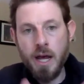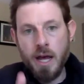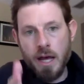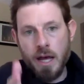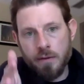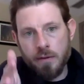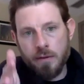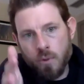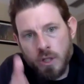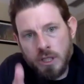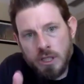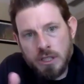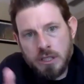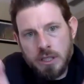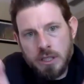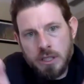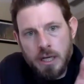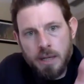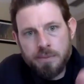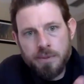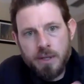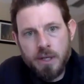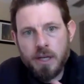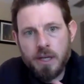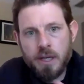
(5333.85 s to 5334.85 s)
If we set
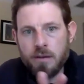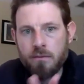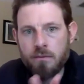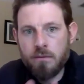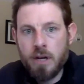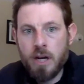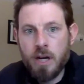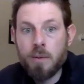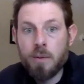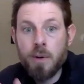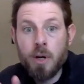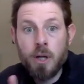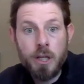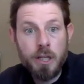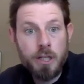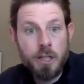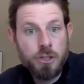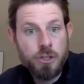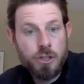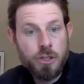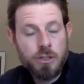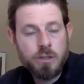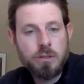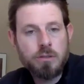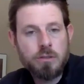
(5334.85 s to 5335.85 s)
up the conveyor belt in
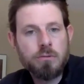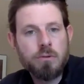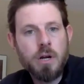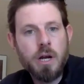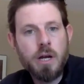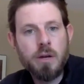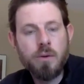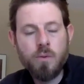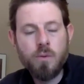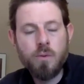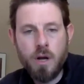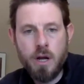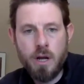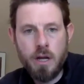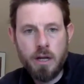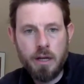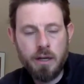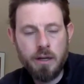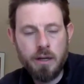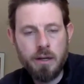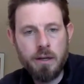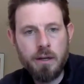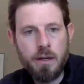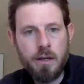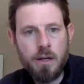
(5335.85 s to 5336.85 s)
just the right
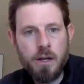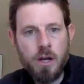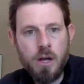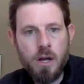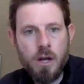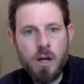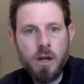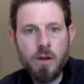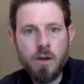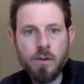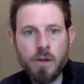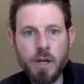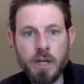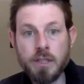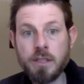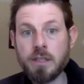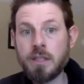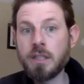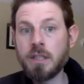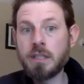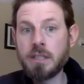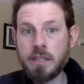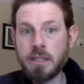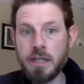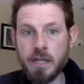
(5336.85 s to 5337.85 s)
way, like
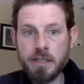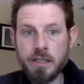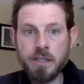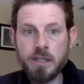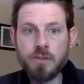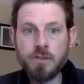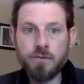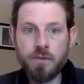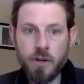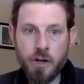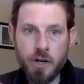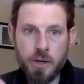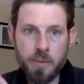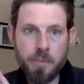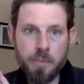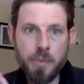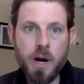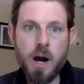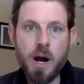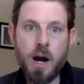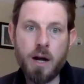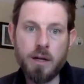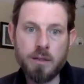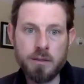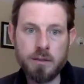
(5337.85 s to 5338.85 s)
success is very
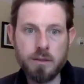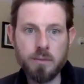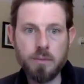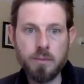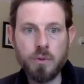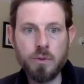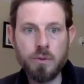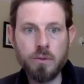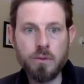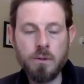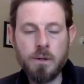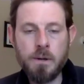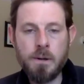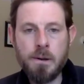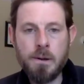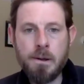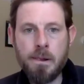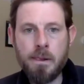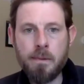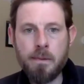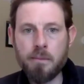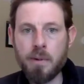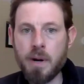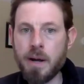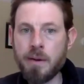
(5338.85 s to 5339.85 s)
possible.
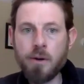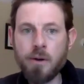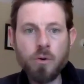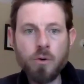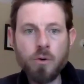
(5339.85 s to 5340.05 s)
But I